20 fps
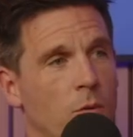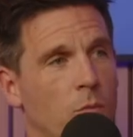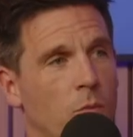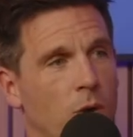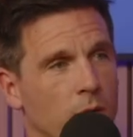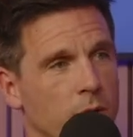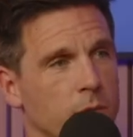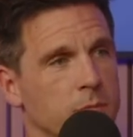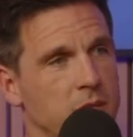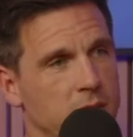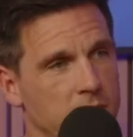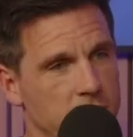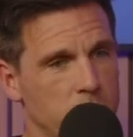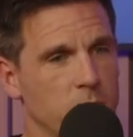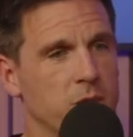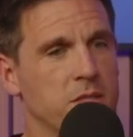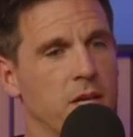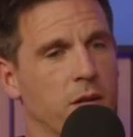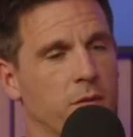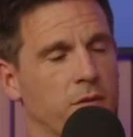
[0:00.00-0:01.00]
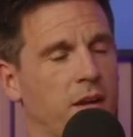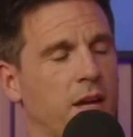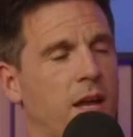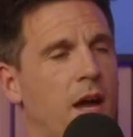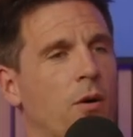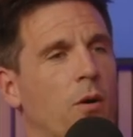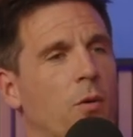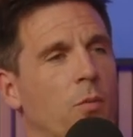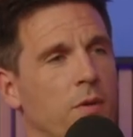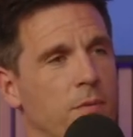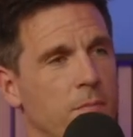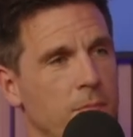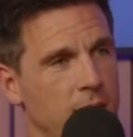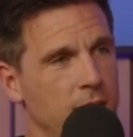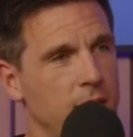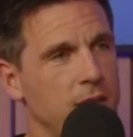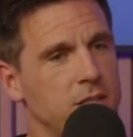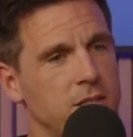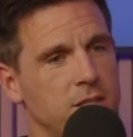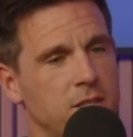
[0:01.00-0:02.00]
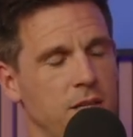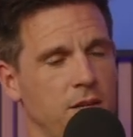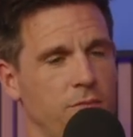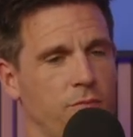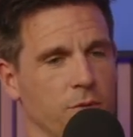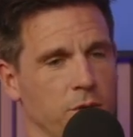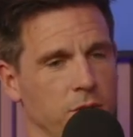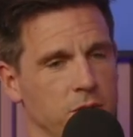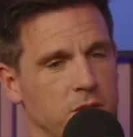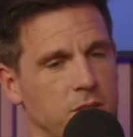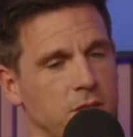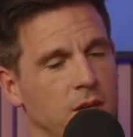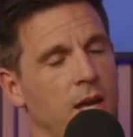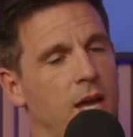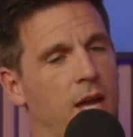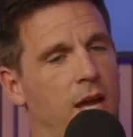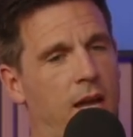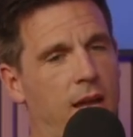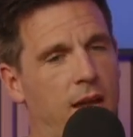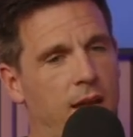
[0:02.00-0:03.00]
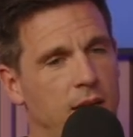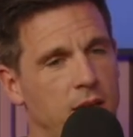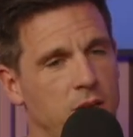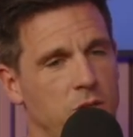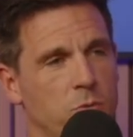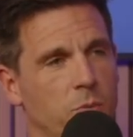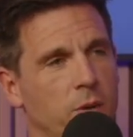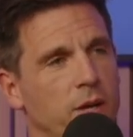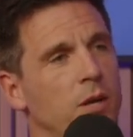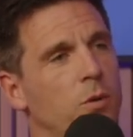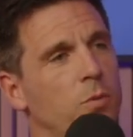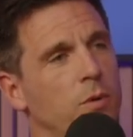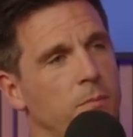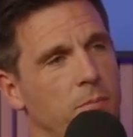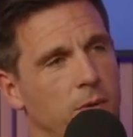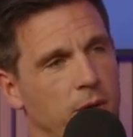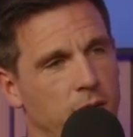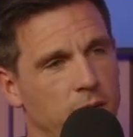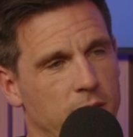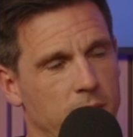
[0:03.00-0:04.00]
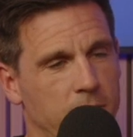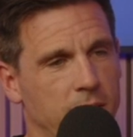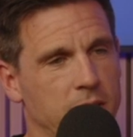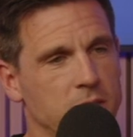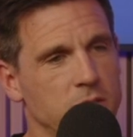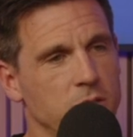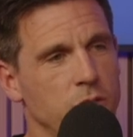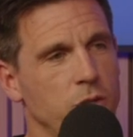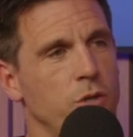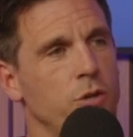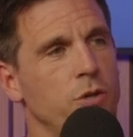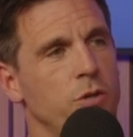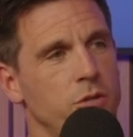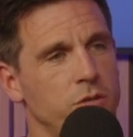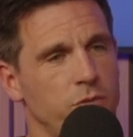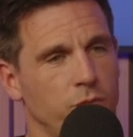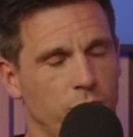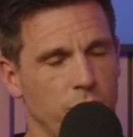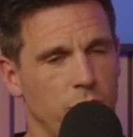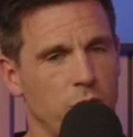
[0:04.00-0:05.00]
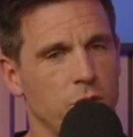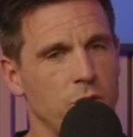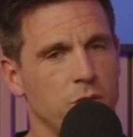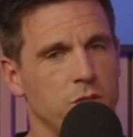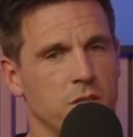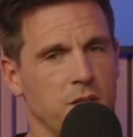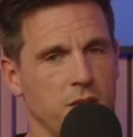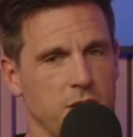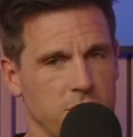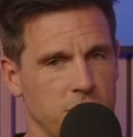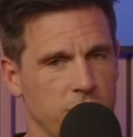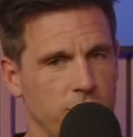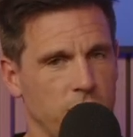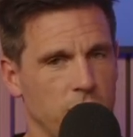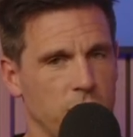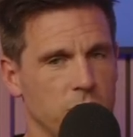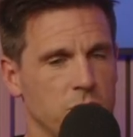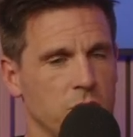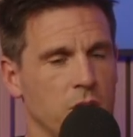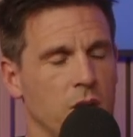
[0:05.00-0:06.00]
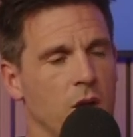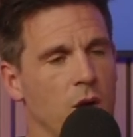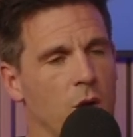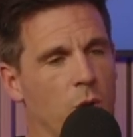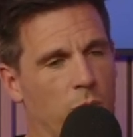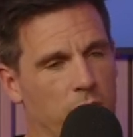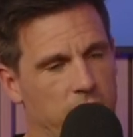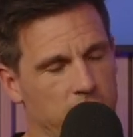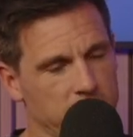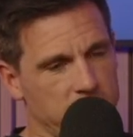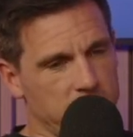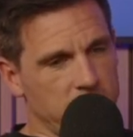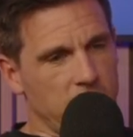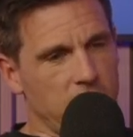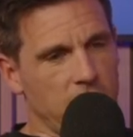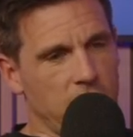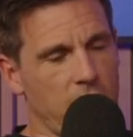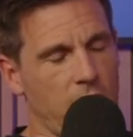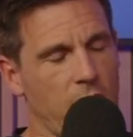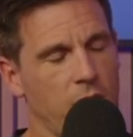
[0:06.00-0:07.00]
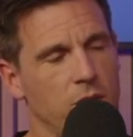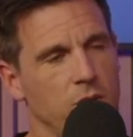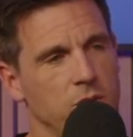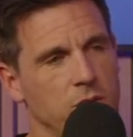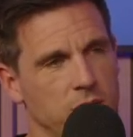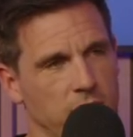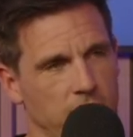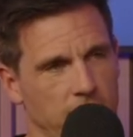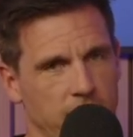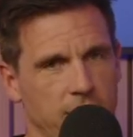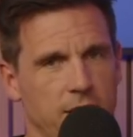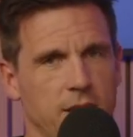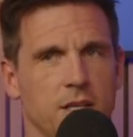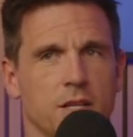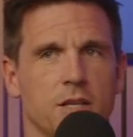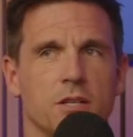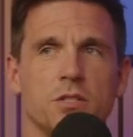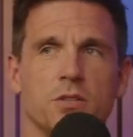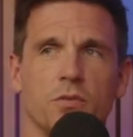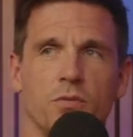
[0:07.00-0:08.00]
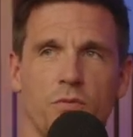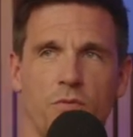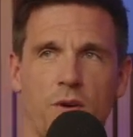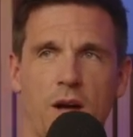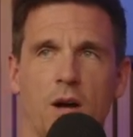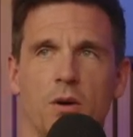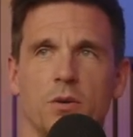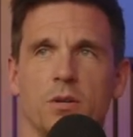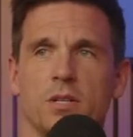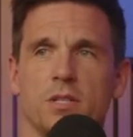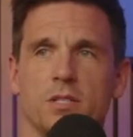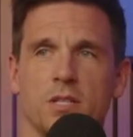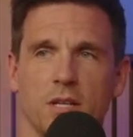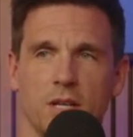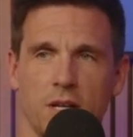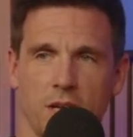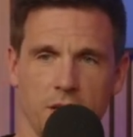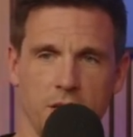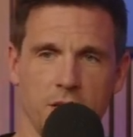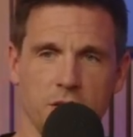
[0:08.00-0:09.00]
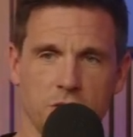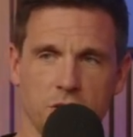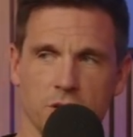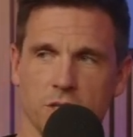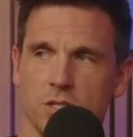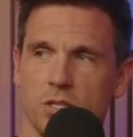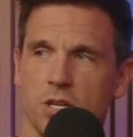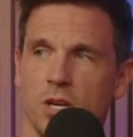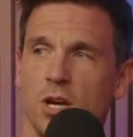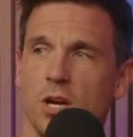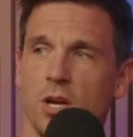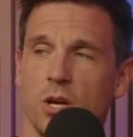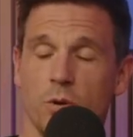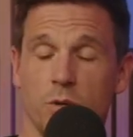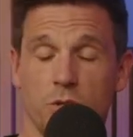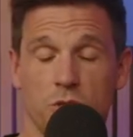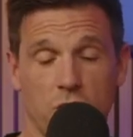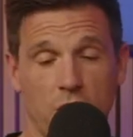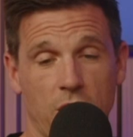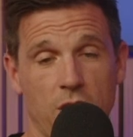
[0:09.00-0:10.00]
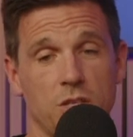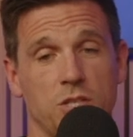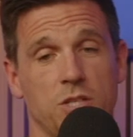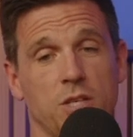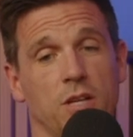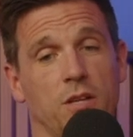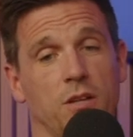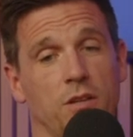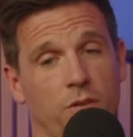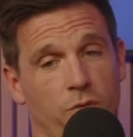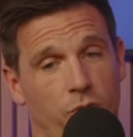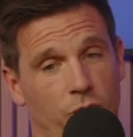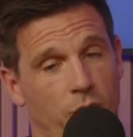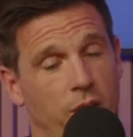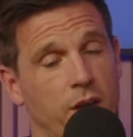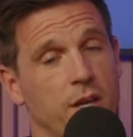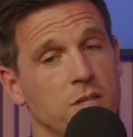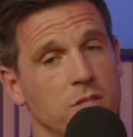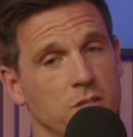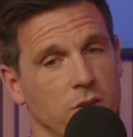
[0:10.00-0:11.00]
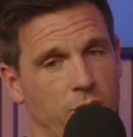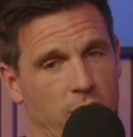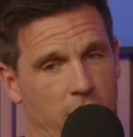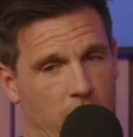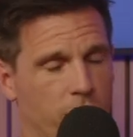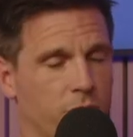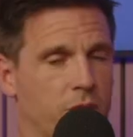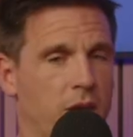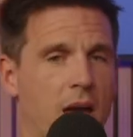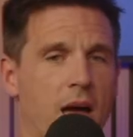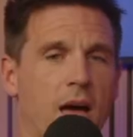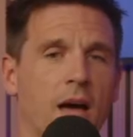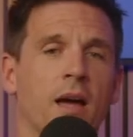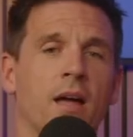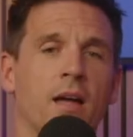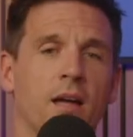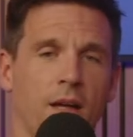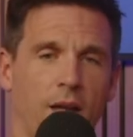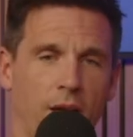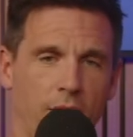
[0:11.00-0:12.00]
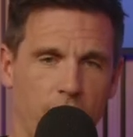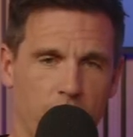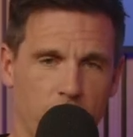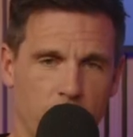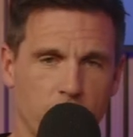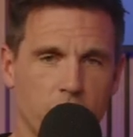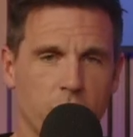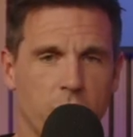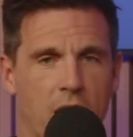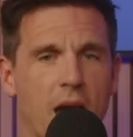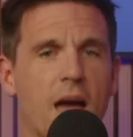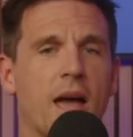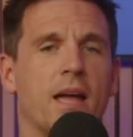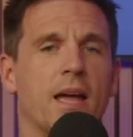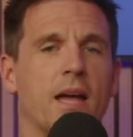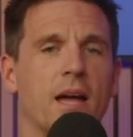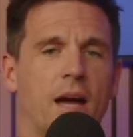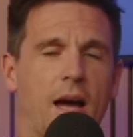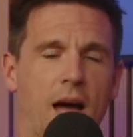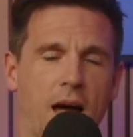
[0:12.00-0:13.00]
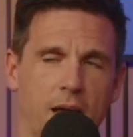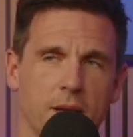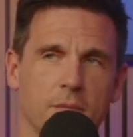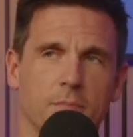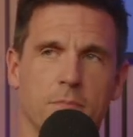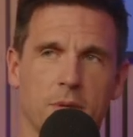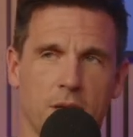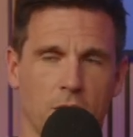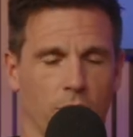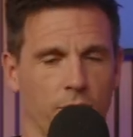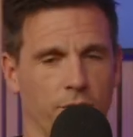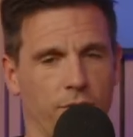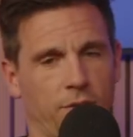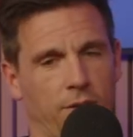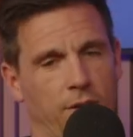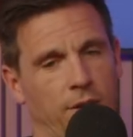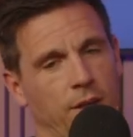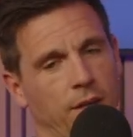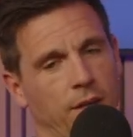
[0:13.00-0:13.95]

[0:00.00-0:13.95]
and welcome to this week's HealthTech Hour with me, Steve Roest. Each week we bring you the best news, views and interviews with the CEOs, leaders, founders and clinicians who are changing the face of healthcare in the UK and beyond.